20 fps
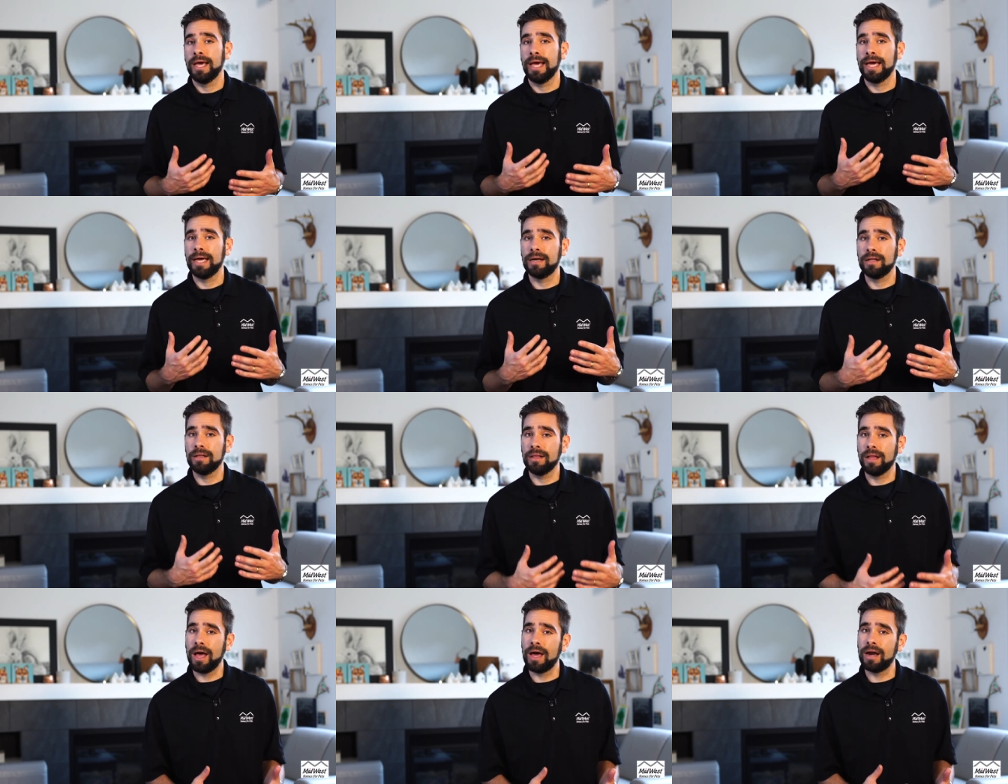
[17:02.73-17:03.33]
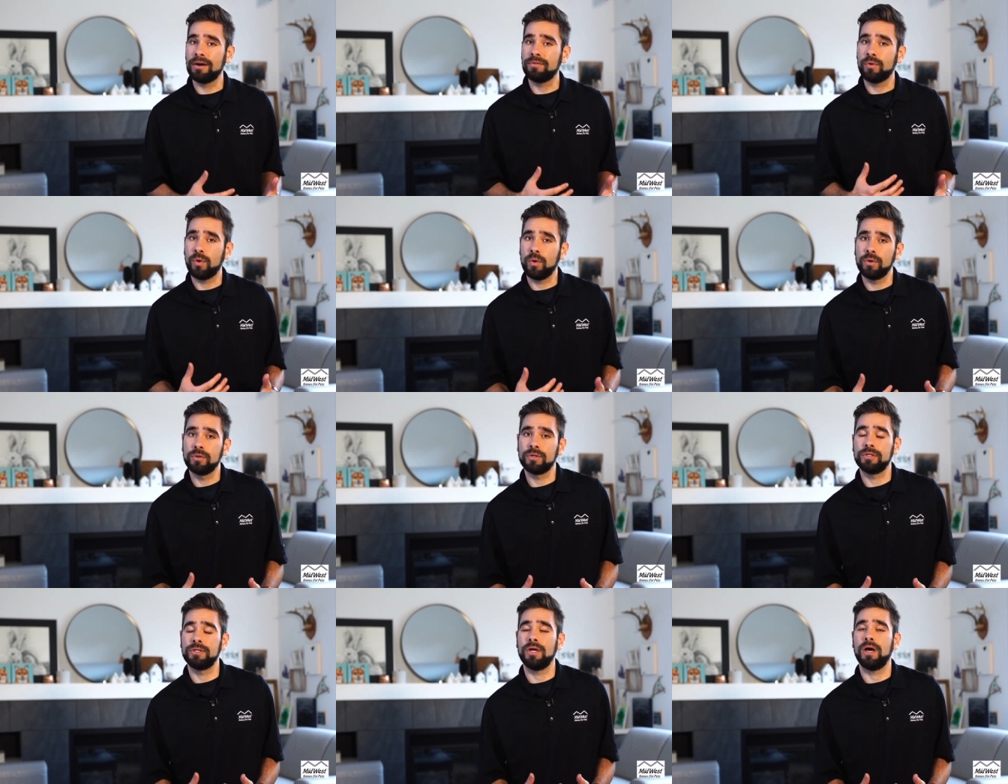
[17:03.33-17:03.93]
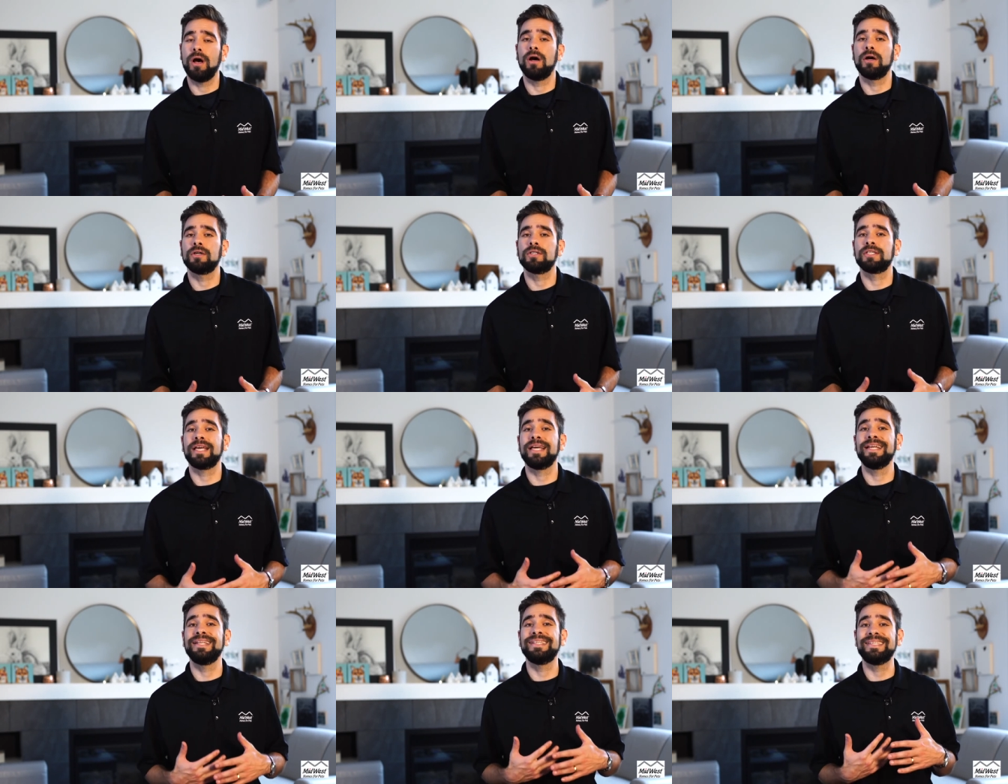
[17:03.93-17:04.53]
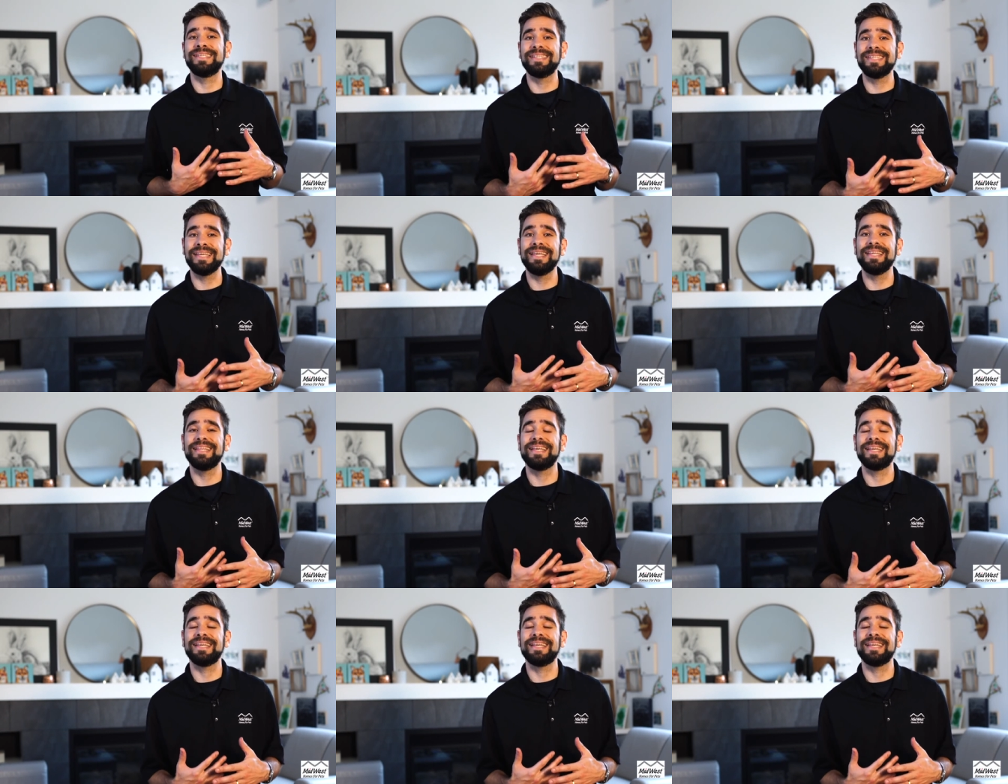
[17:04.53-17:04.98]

and a lot of older dogs can see